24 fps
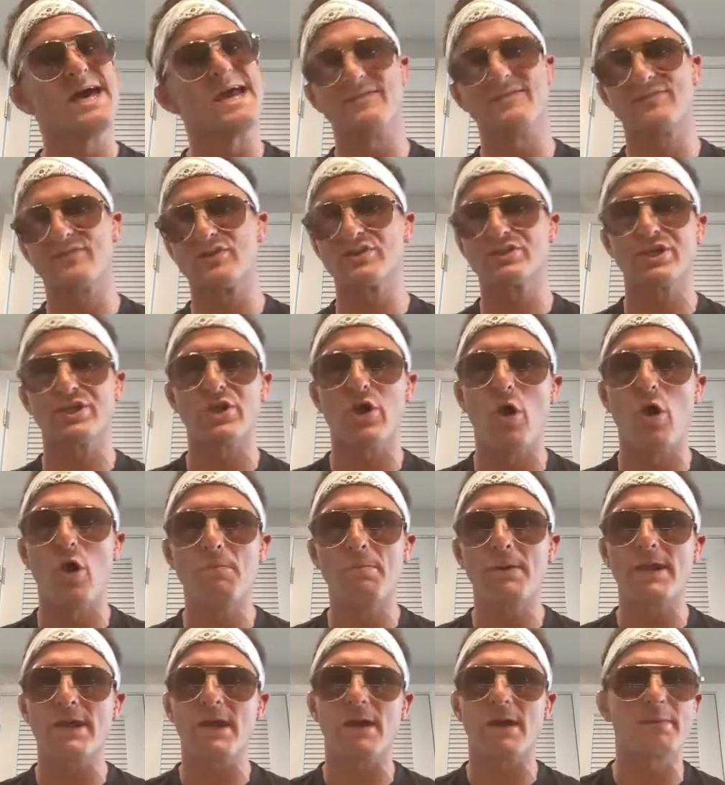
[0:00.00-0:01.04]
and if there's an
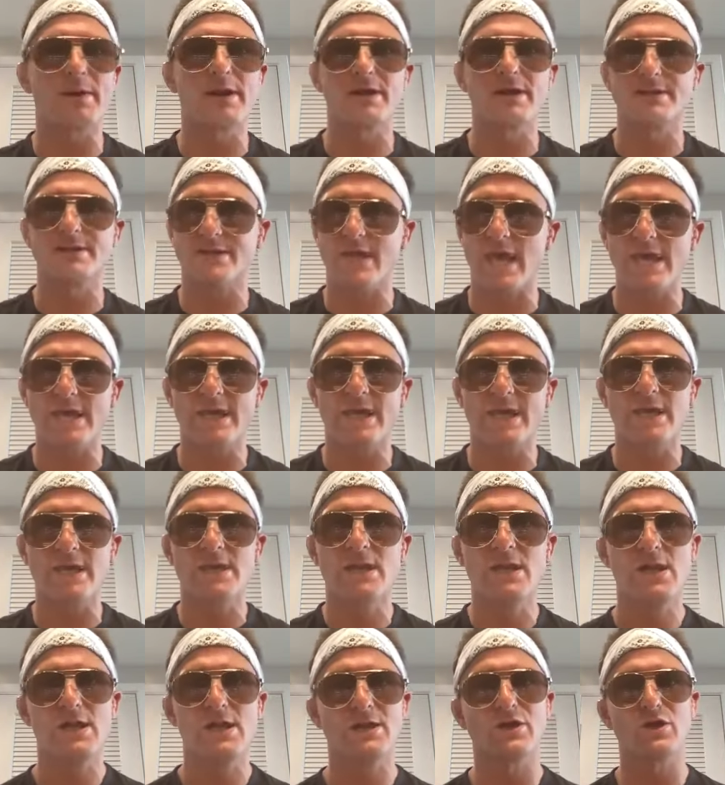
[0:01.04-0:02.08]
opening, I'm gonna take
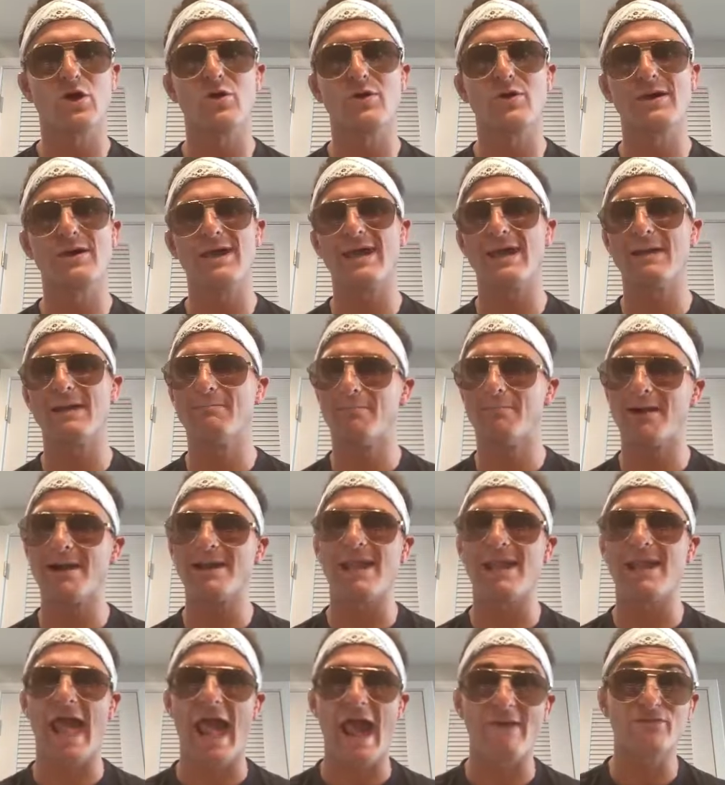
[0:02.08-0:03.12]
it. You know, it, it
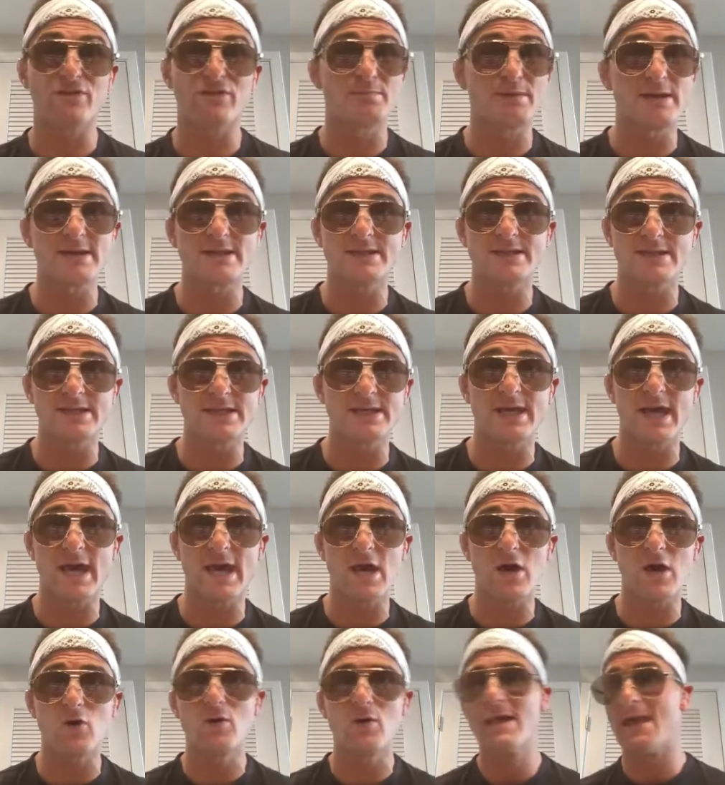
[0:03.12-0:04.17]
might have to be a
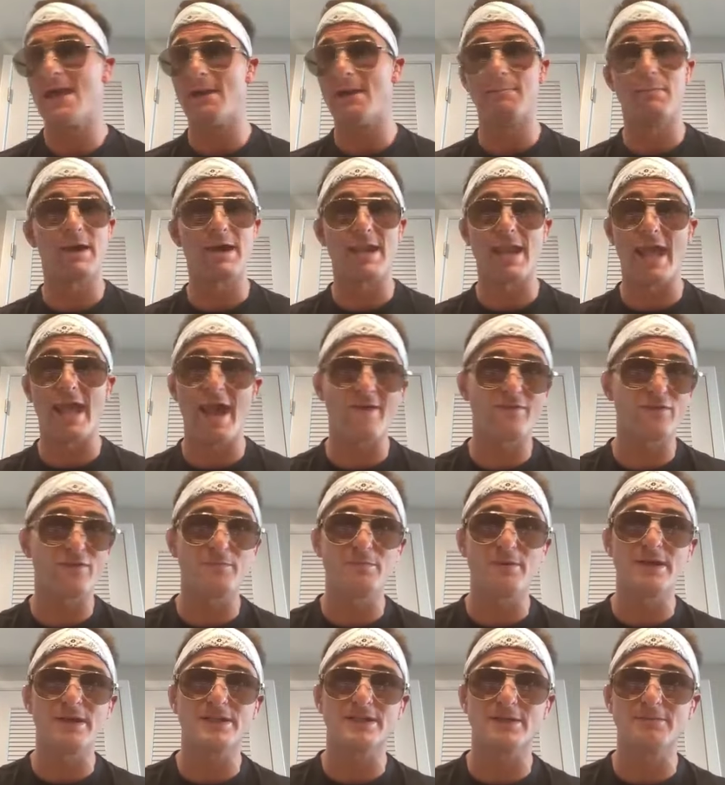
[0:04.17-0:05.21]
TKO. It might have to
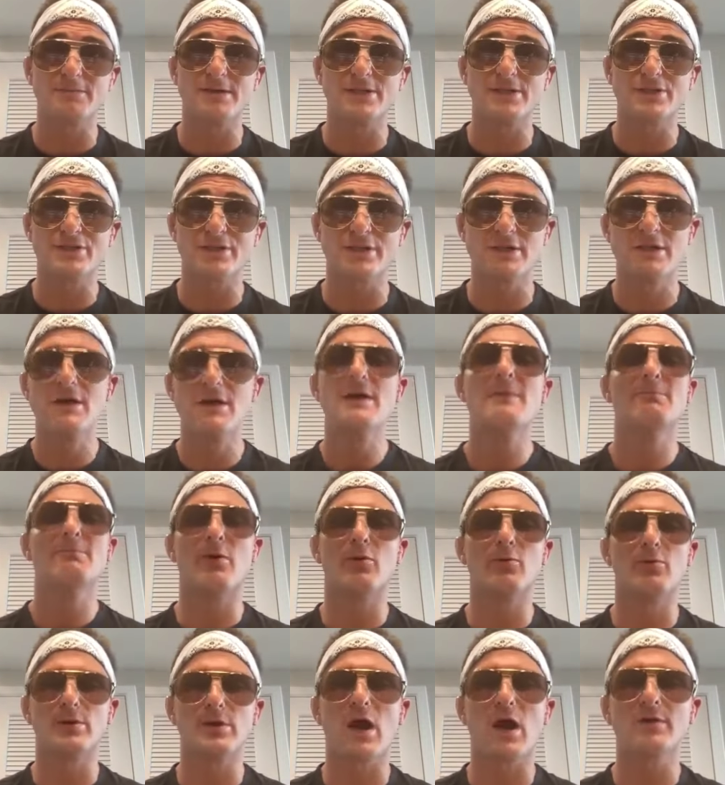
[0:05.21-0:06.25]
be a submission,
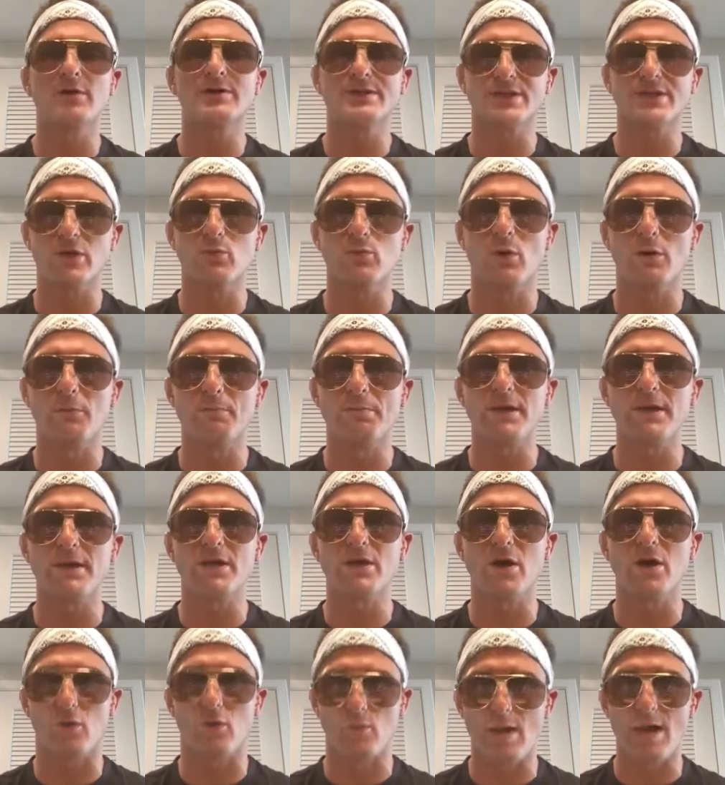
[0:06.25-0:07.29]
but regardless, it will
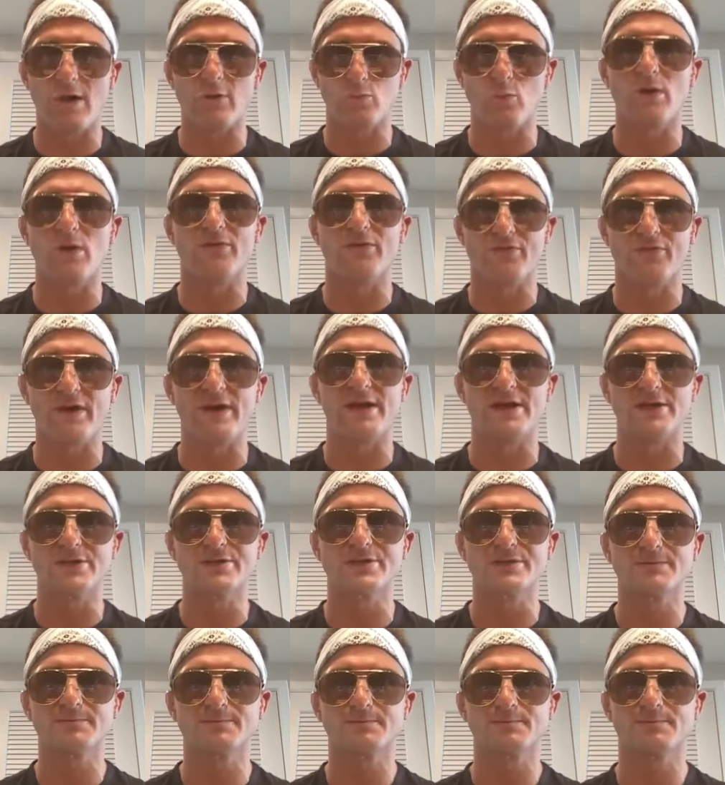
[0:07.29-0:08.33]
be a round one
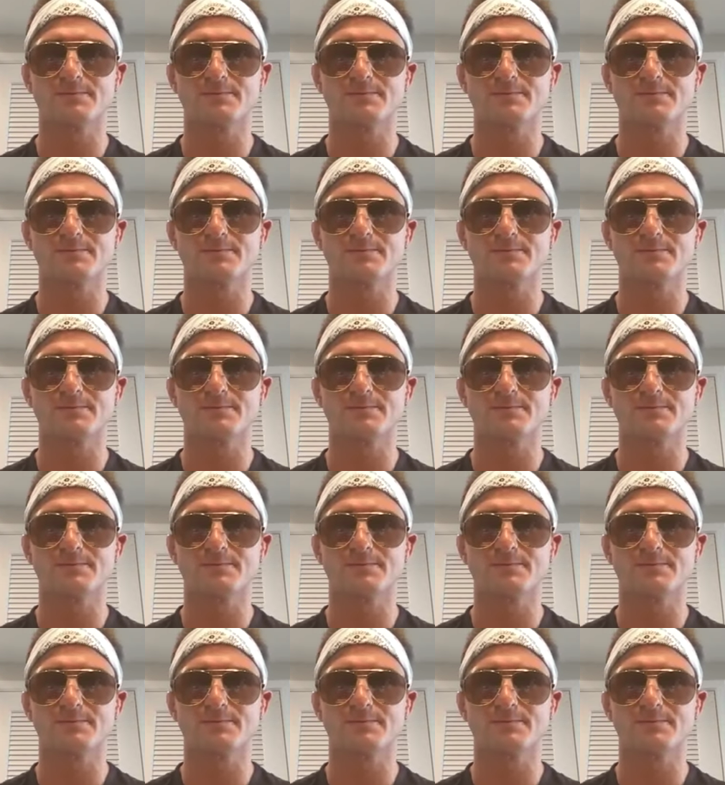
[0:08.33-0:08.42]
finish.